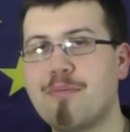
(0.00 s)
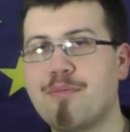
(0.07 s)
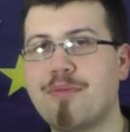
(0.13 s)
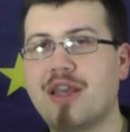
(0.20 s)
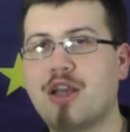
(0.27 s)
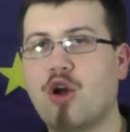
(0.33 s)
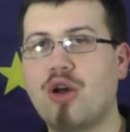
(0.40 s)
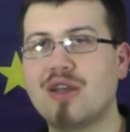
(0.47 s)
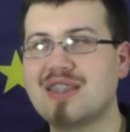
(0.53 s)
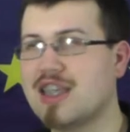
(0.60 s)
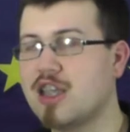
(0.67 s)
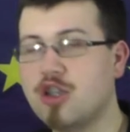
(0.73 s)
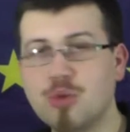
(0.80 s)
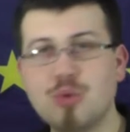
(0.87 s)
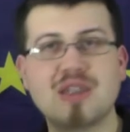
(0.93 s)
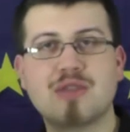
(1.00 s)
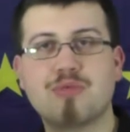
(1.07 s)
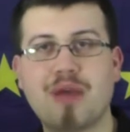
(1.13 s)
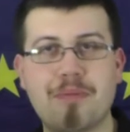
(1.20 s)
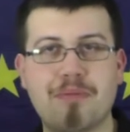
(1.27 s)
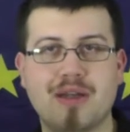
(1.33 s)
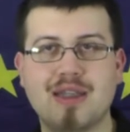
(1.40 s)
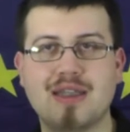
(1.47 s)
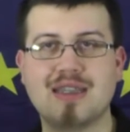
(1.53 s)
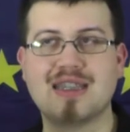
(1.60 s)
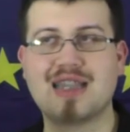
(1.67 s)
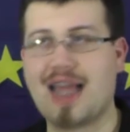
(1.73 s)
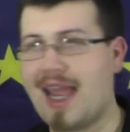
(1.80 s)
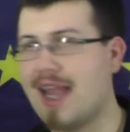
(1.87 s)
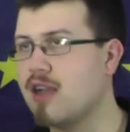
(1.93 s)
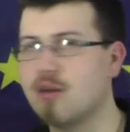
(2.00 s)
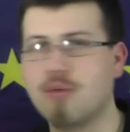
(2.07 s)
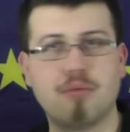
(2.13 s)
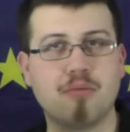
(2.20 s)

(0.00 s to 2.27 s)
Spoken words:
because they used weapons like